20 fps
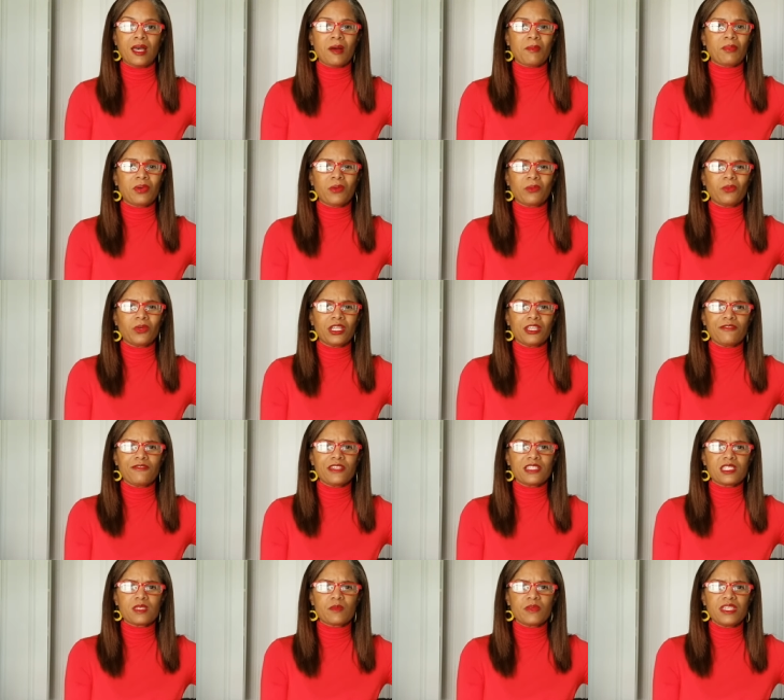But what if
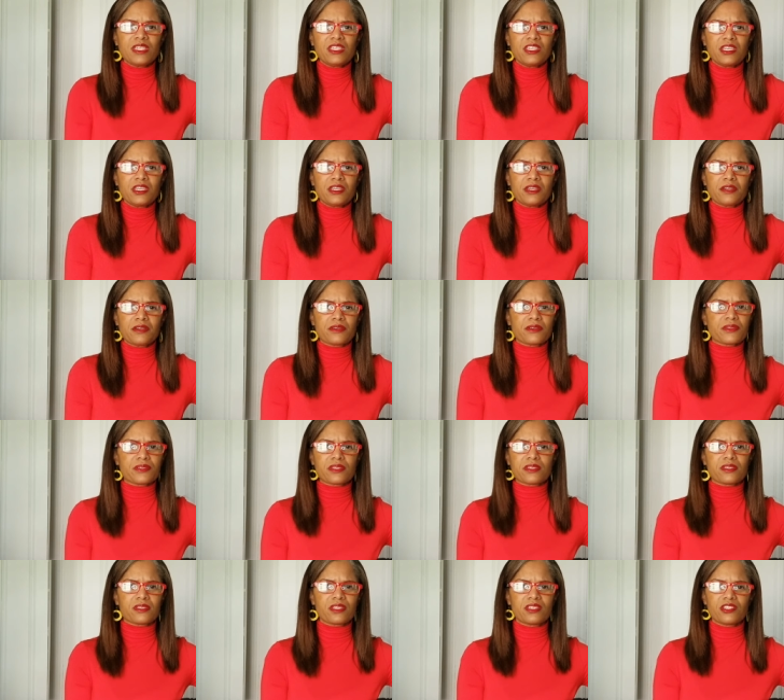it's been years
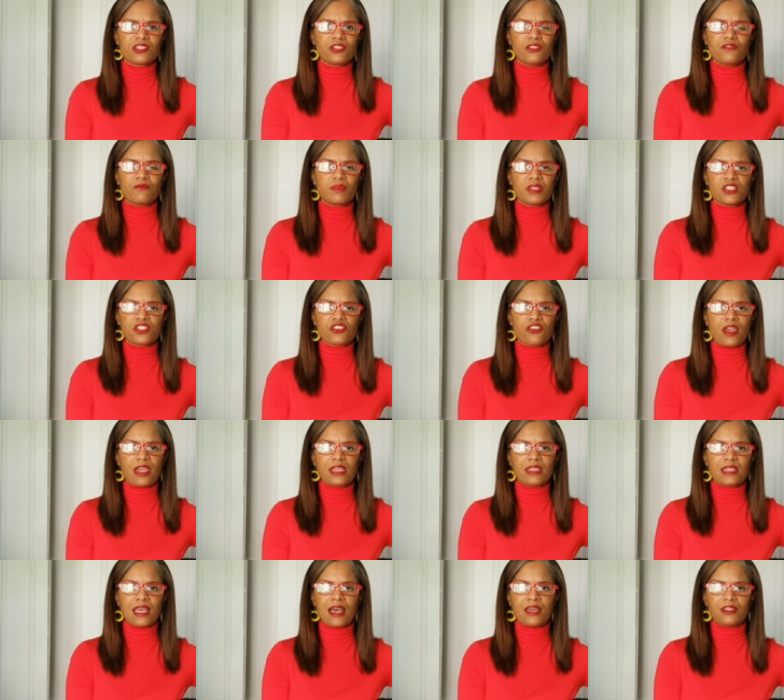since you've been
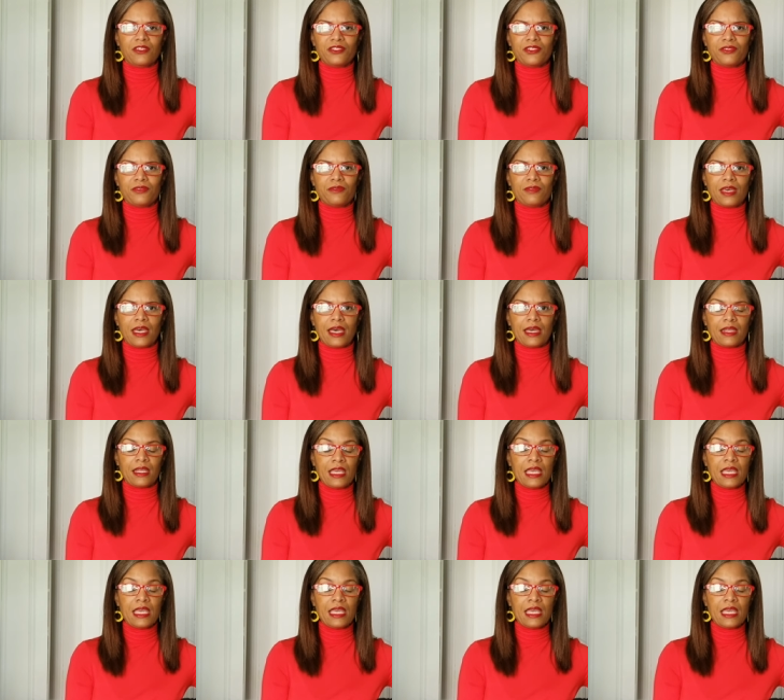trained how to do that?